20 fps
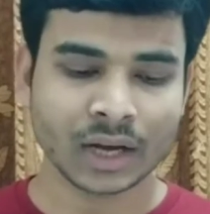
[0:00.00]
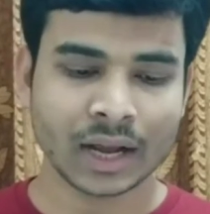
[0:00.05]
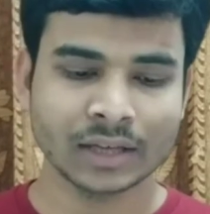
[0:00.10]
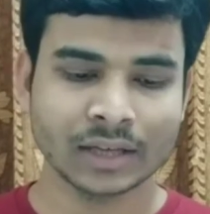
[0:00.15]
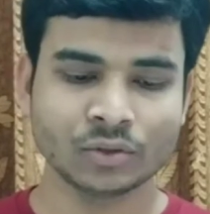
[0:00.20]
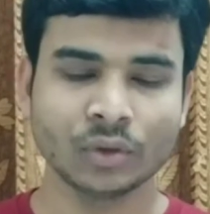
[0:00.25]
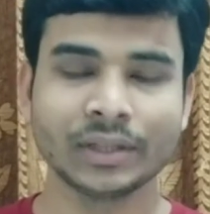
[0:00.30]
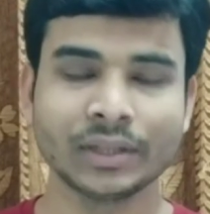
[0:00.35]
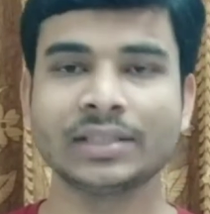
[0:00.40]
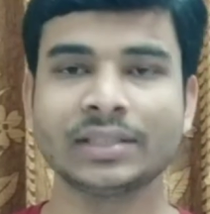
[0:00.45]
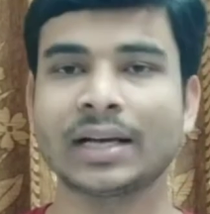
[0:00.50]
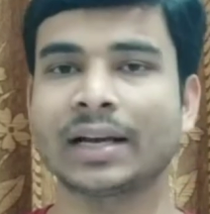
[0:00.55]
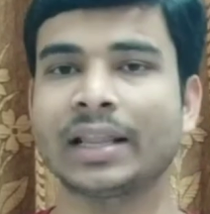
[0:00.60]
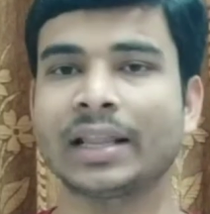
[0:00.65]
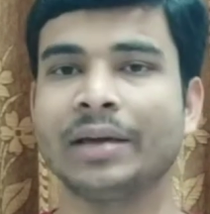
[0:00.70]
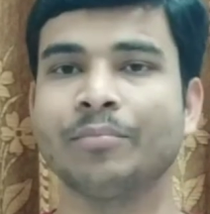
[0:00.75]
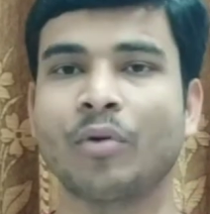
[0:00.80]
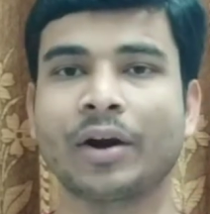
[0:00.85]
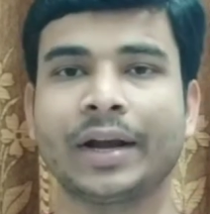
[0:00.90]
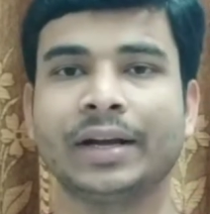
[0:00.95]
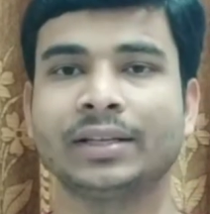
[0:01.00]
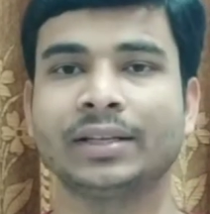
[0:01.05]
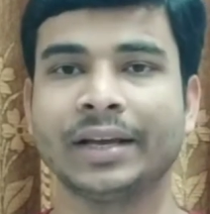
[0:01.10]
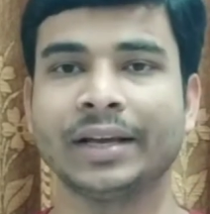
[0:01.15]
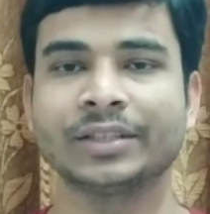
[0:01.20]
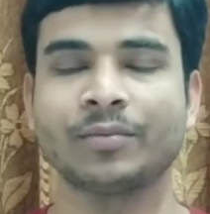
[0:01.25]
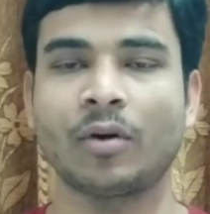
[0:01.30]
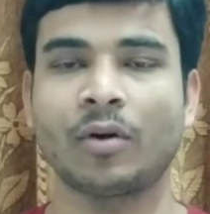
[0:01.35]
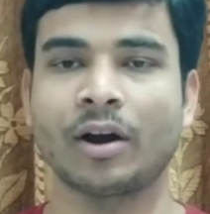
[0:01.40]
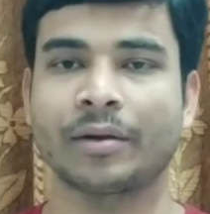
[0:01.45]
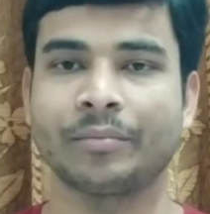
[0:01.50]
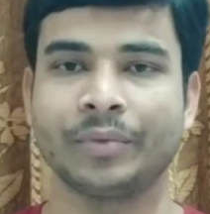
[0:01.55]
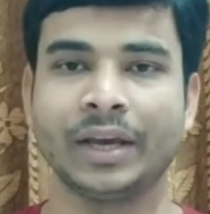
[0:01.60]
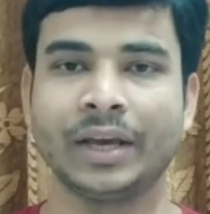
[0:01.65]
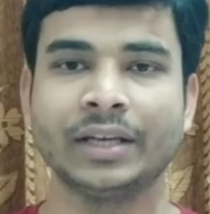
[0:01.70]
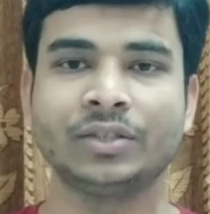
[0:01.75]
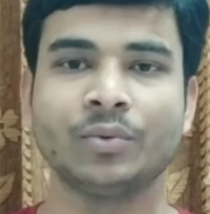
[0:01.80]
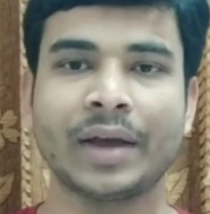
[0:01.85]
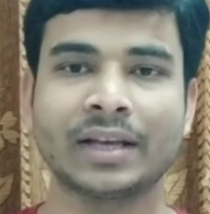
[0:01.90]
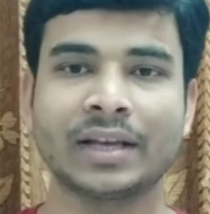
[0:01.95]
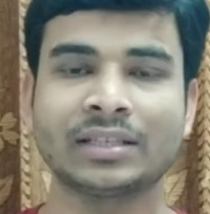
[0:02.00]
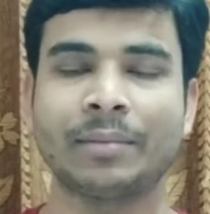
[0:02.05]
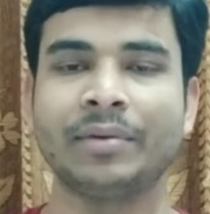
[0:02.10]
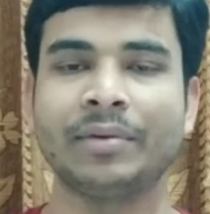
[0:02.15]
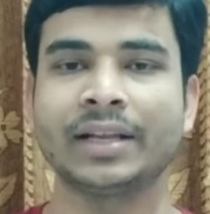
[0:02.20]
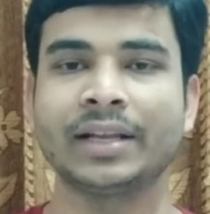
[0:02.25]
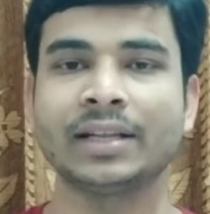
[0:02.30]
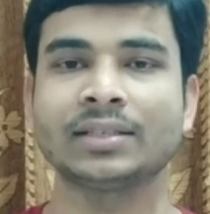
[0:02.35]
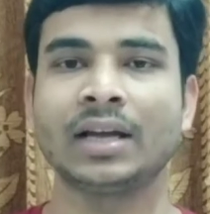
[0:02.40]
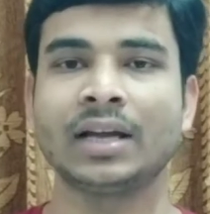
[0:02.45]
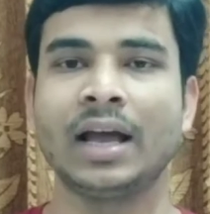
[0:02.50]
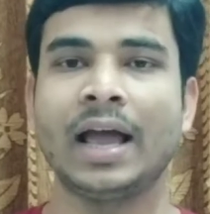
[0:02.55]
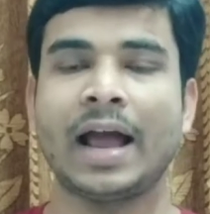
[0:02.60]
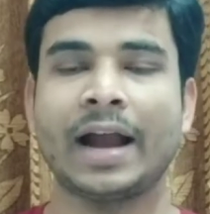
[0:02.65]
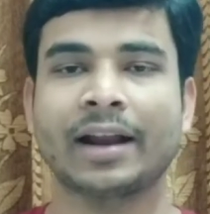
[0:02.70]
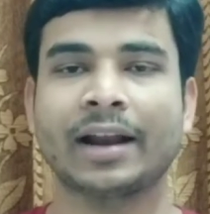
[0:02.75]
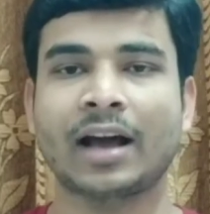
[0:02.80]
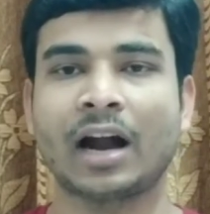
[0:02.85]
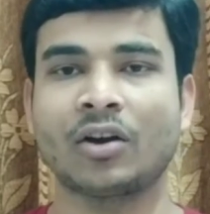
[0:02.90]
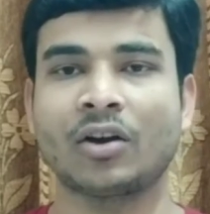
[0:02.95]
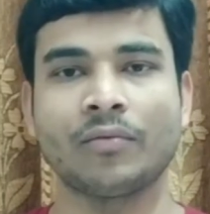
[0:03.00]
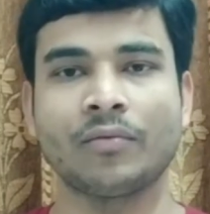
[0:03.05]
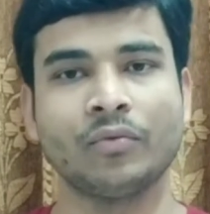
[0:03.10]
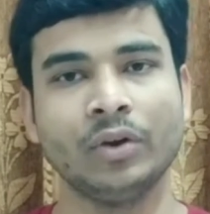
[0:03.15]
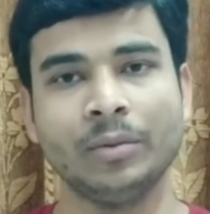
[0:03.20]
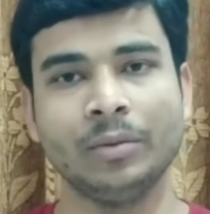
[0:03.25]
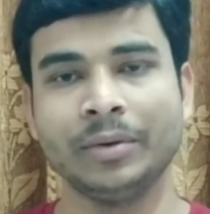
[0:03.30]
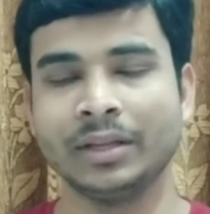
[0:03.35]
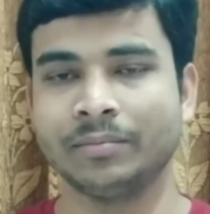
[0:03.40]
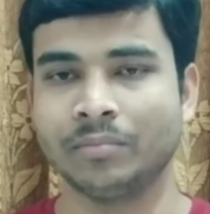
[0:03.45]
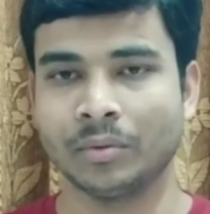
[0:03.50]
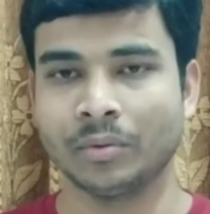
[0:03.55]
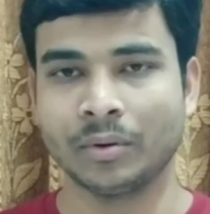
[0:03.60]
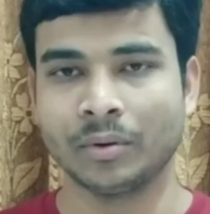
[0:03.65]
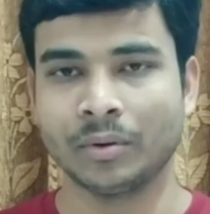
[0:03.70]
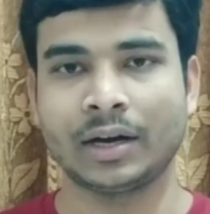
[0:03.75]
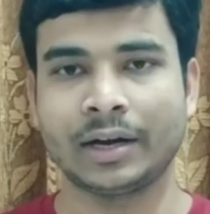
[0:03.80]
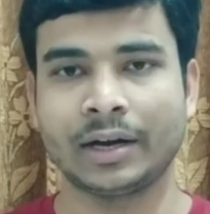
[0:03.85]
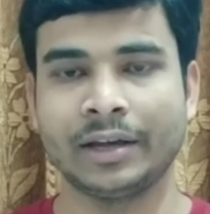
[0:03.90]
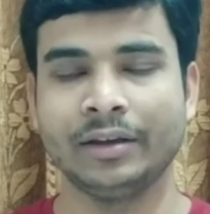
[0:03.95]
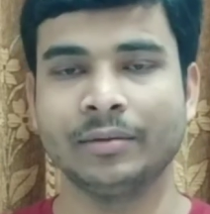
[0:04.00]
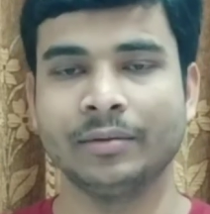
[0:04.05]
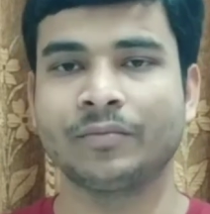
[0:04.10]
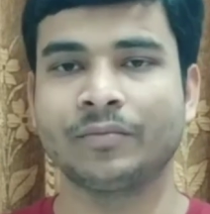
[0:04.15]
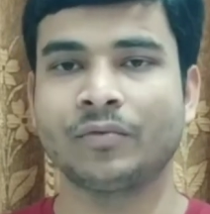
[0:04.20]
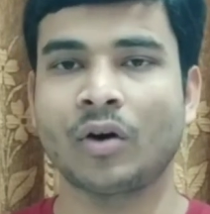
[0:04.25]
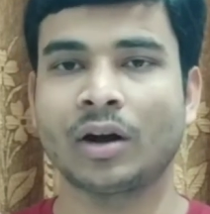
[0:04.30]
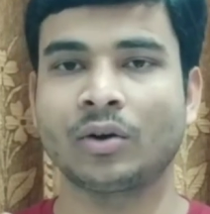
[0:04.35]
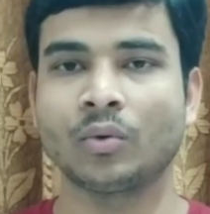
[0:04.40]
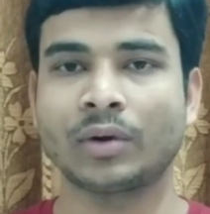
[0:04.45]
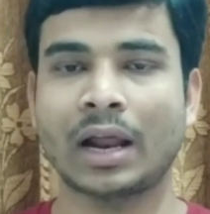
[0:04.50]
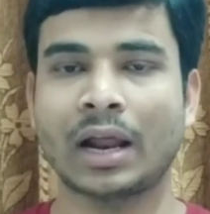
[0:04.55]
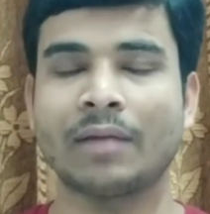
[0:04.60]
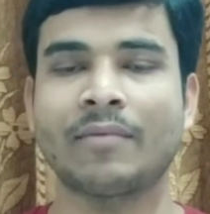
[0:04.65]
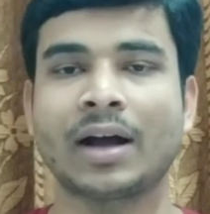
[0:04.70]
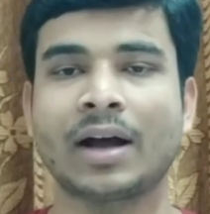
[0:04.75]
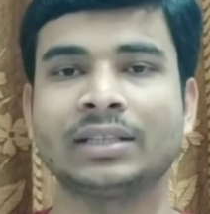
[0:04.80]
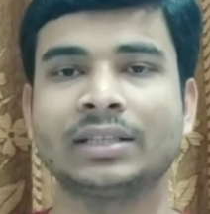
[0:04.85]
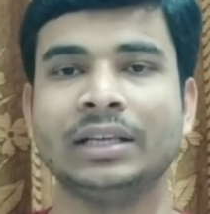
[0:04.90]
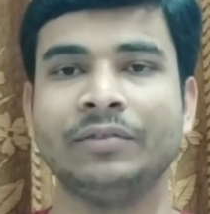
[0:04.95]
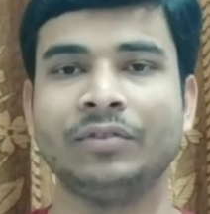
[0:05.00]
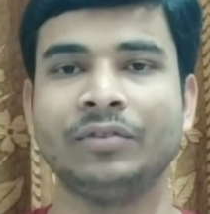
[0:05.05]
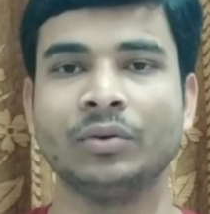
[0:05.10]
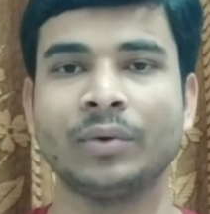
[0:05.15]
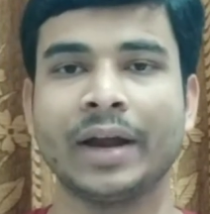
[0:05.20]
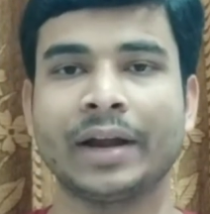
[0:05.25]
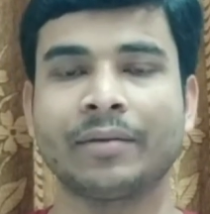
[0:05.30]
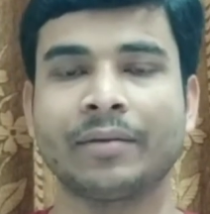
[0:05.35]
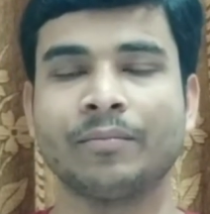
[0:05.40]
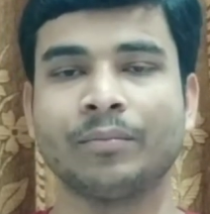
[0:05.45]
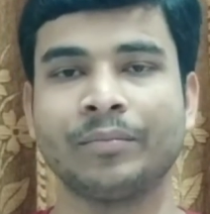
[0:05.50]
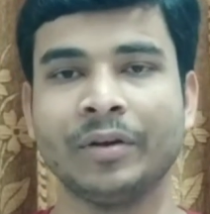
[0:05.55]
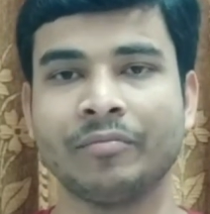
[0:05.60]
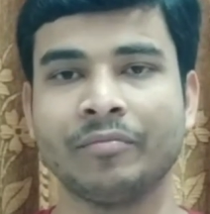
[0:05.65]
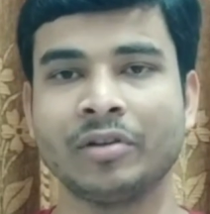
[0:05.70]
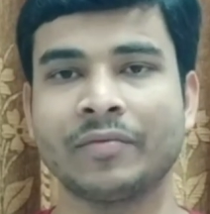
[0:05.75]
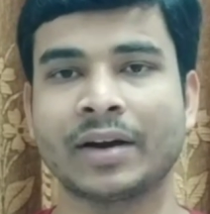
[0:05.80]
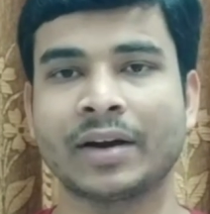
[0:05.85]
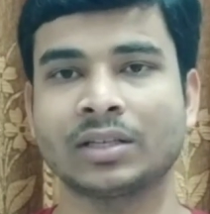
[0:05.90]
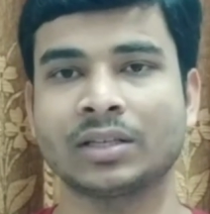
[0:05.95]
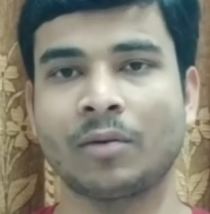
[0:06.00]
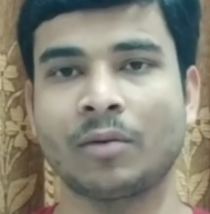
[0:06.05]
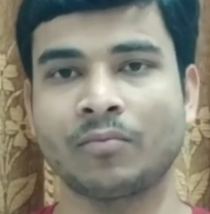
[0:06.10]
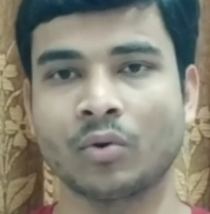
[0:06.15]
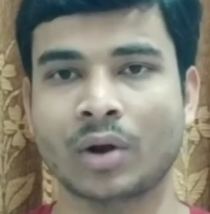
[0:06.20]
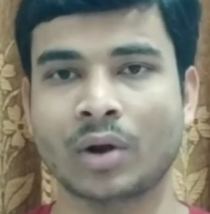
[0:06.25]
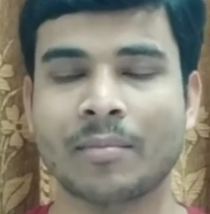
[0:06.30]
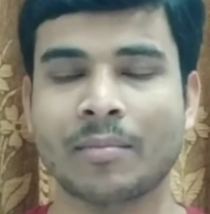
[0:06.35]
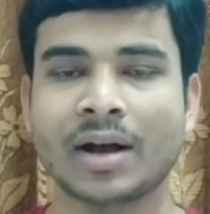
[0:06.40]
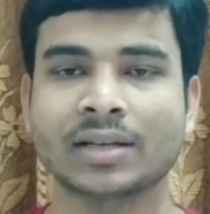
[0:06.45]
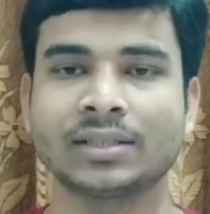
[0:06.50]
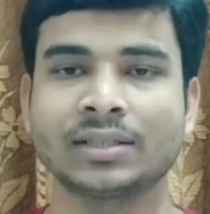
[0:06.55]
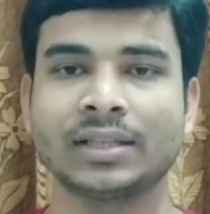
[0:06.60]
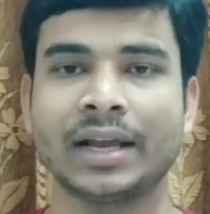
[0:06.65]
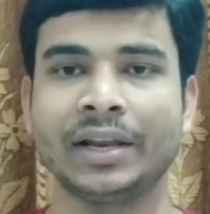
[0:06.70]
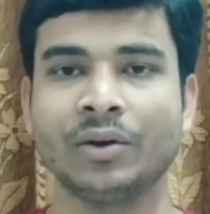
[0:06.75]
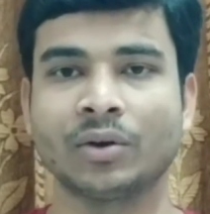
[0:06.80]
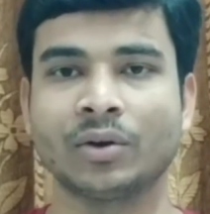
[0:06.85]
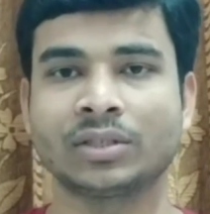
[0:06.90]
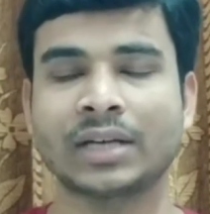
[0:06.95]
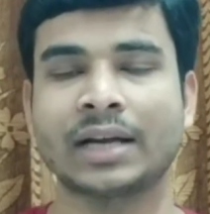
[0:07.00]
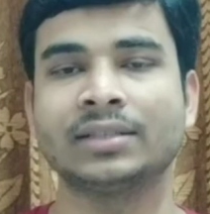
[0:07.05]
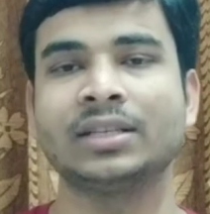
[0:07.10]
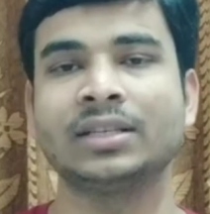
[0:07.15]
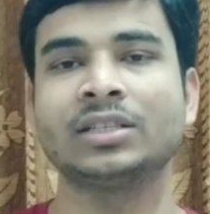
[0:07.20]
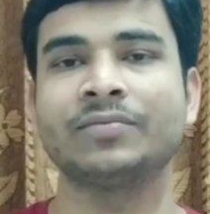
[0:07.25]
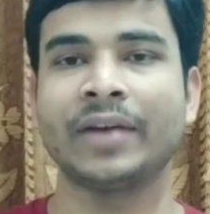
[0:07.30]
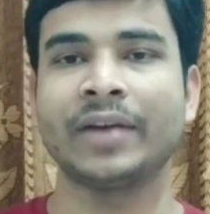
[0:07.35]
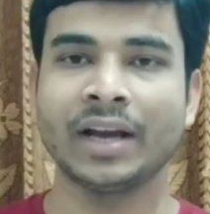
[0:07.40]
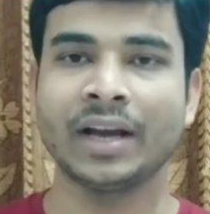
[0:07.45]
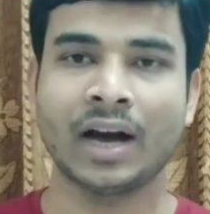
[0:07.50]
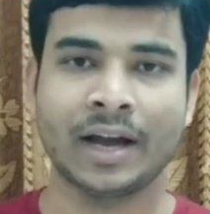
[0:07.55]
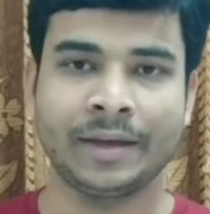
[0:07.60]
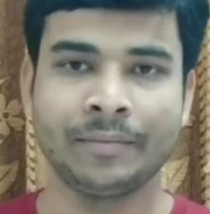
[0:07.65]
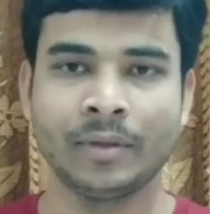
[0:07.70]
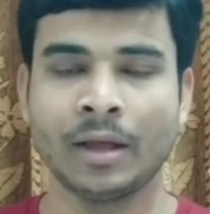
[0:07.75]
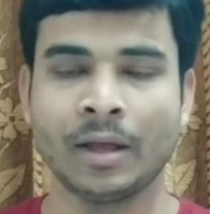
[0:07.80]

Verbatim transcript: So these are the important things for B H U exam details, and cutoff will be uh, for total marks. If you get fifty percent of total marks, then your chance is very high